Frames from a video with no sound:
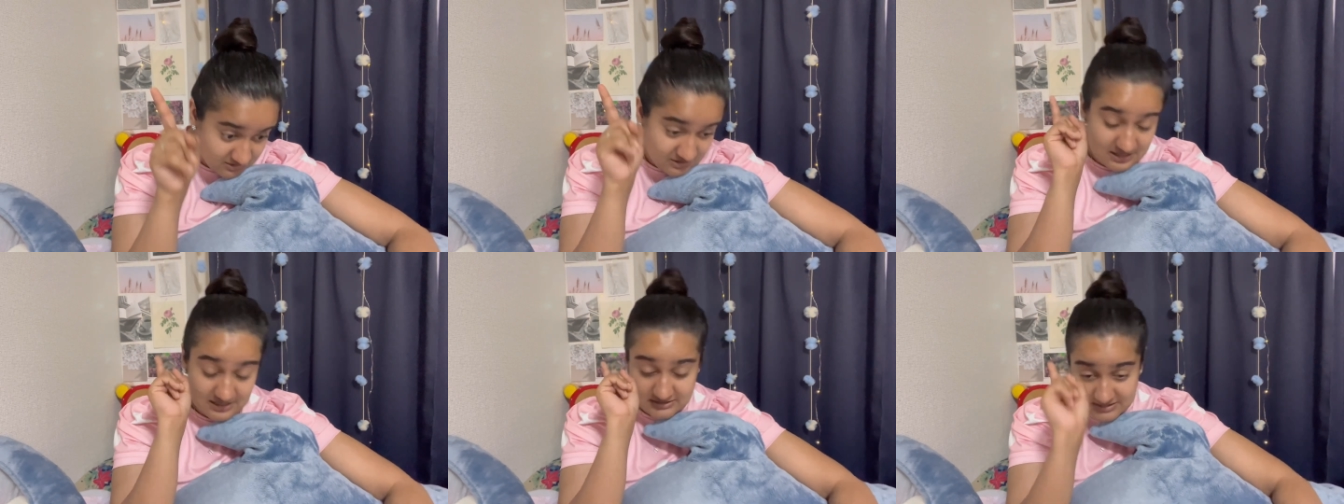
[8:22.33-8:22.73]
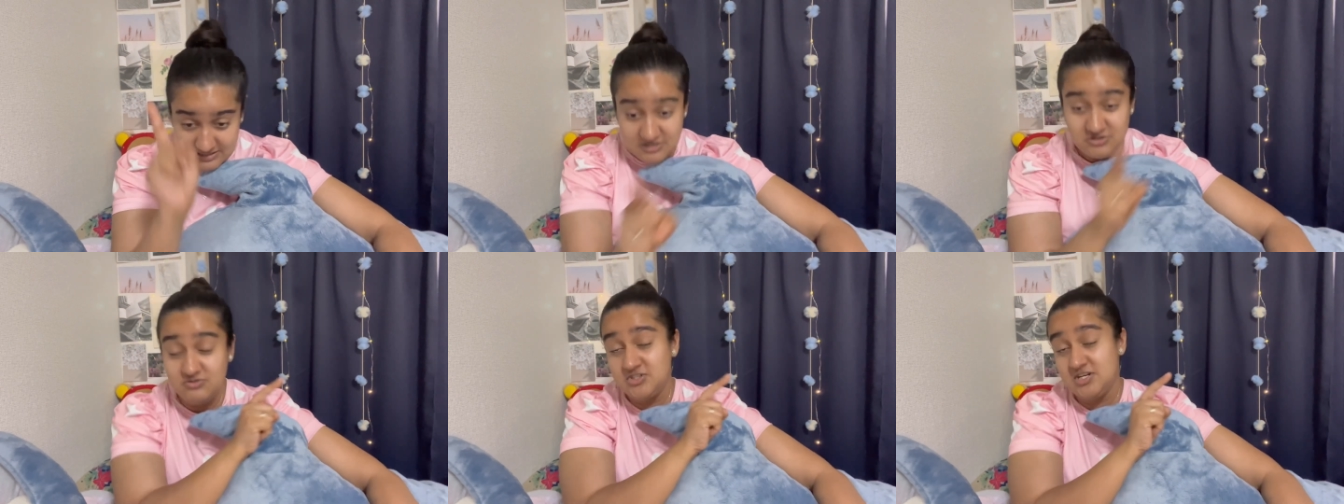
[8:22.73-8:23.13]
i need
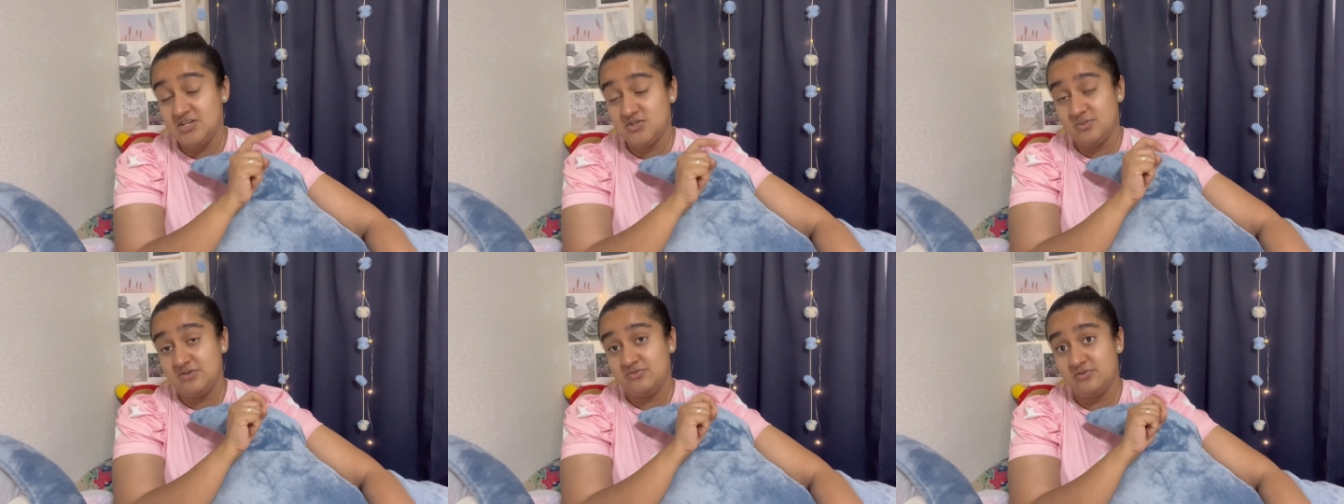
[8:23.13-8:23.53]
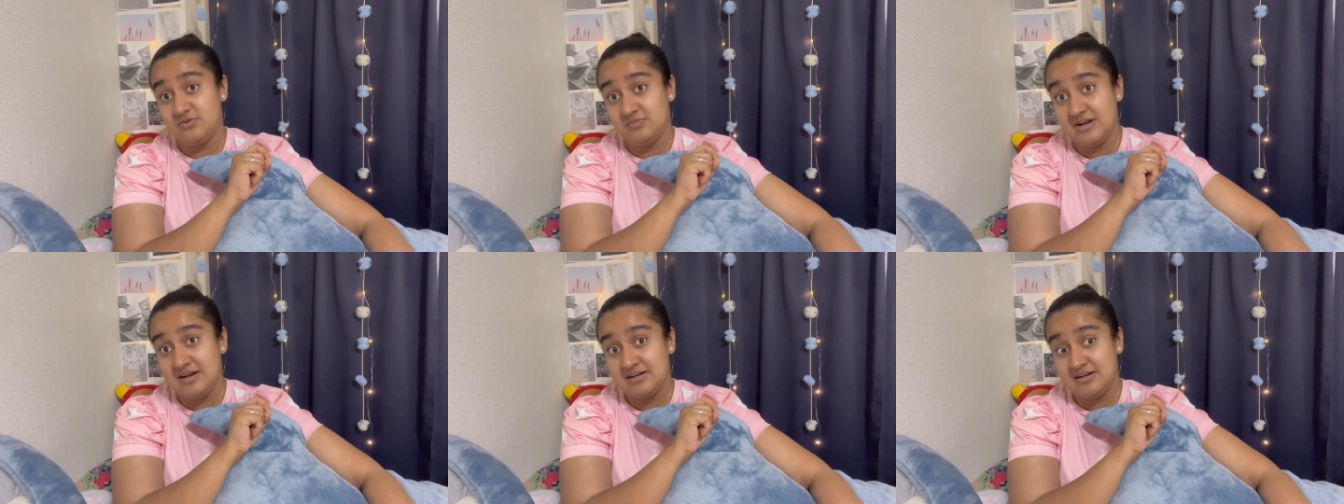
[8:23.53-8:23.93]
to change my phone
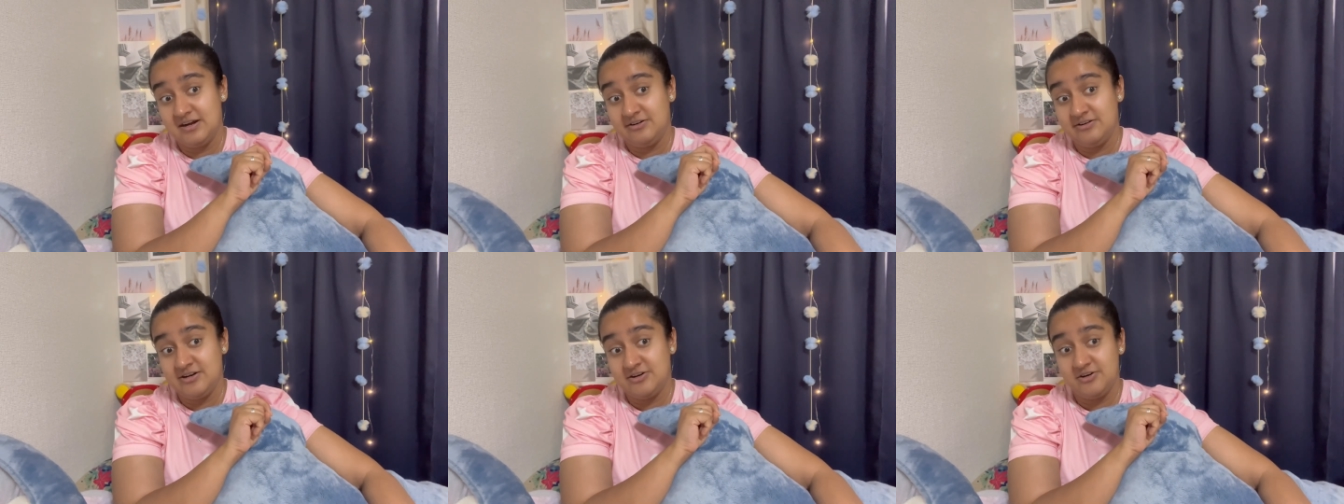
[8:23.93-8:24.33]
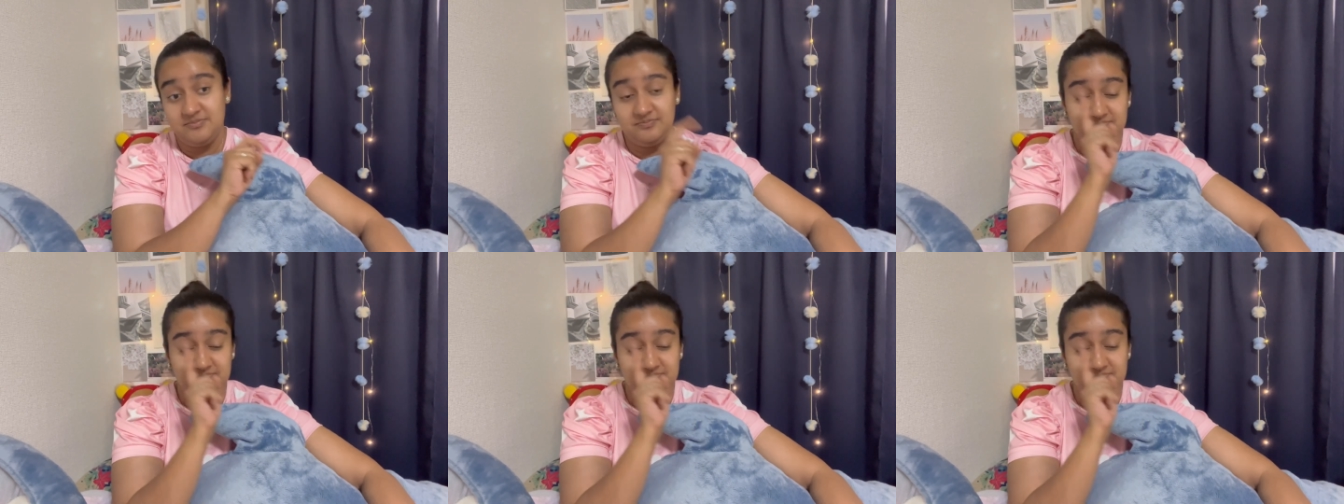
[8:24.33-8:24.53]
plan carrier